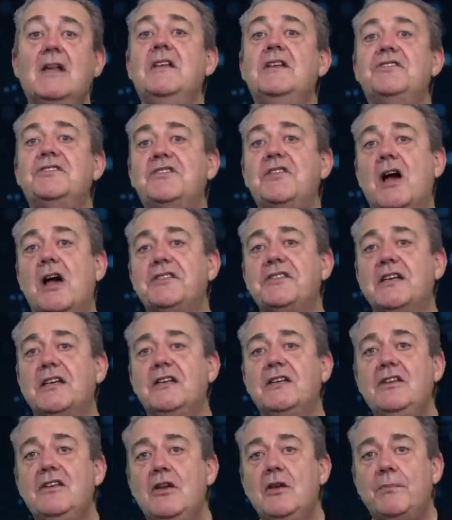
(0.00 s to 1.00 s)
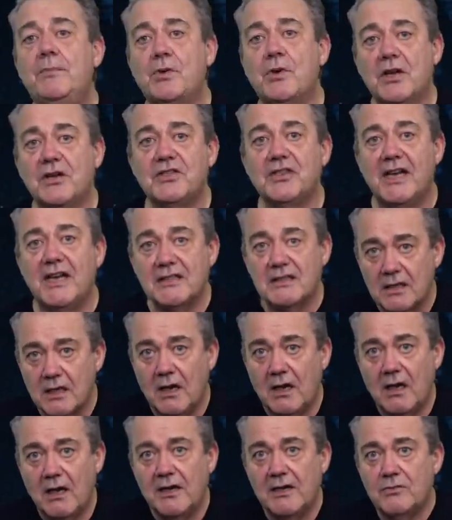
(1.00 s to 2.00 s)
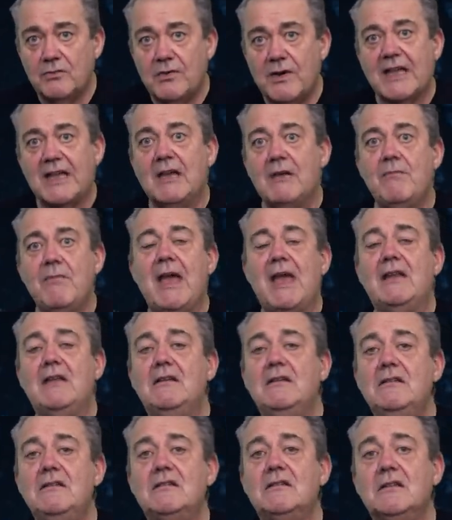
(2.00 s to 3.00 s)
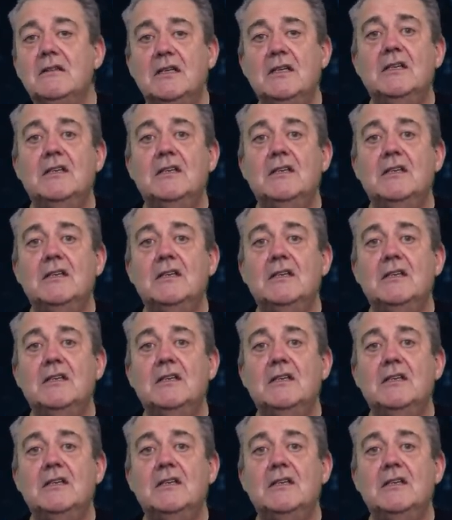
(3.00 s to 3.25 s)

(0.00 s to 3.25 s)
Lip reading: Starting a new project, I'd recommend